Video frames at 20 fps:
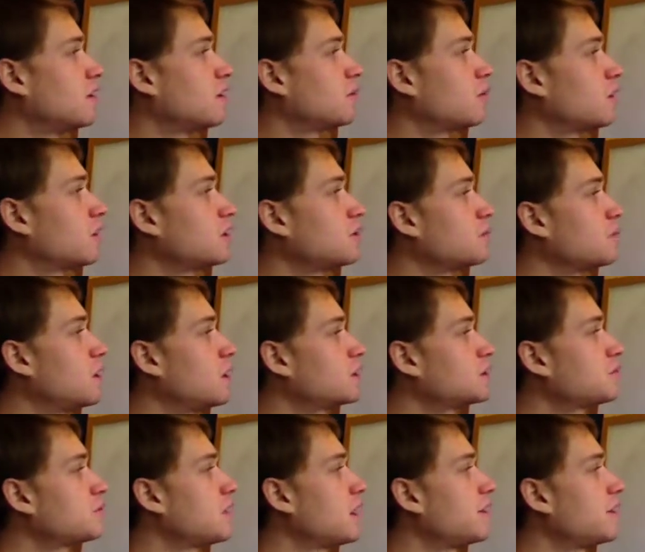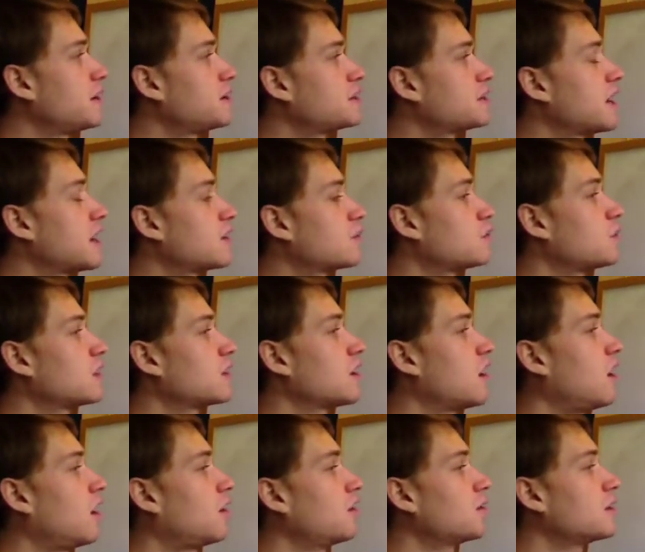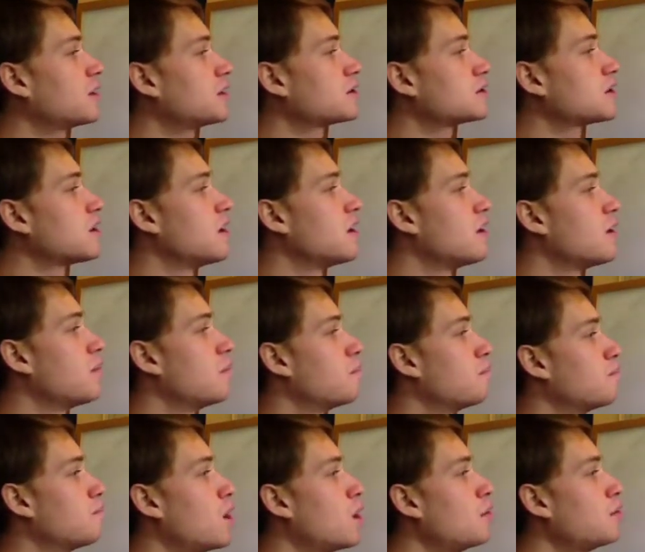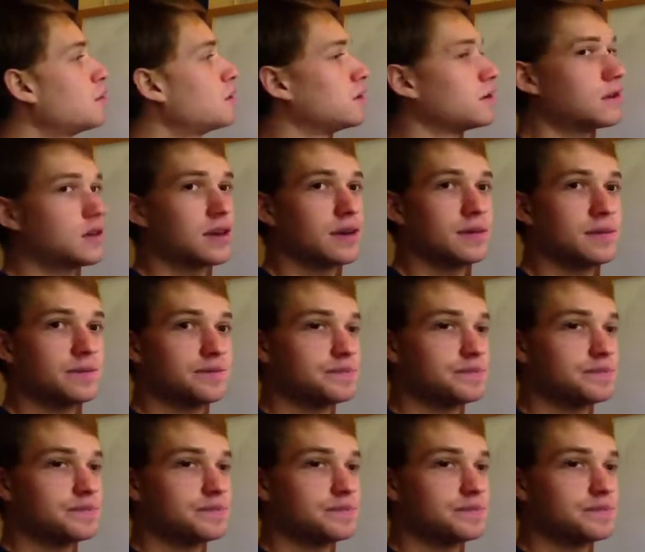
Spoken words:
when you multiply that together, we call this moment.